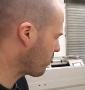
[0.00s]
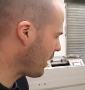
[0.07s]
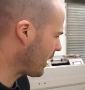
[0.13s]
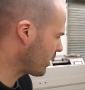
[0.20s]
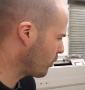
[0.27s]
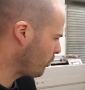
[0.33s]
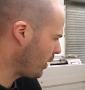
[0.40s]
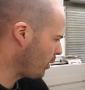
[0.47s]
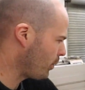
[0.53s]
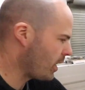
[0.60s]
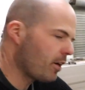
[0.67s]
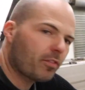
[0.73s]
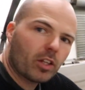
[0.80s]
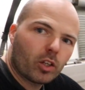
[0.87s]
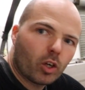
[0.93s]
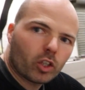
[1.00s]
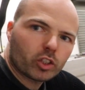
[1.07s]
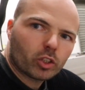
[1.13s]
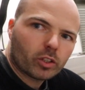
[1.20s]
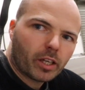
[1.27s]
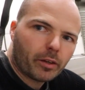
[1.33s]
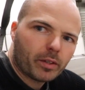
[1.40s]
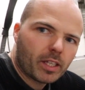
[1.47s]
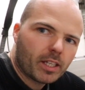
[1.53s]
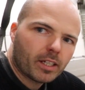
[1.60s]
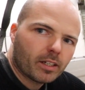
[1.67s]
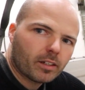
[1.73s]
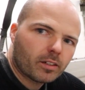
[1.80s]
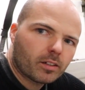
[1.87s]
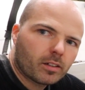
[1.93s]
back the way, we have the nozzle down
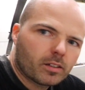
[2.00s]
here.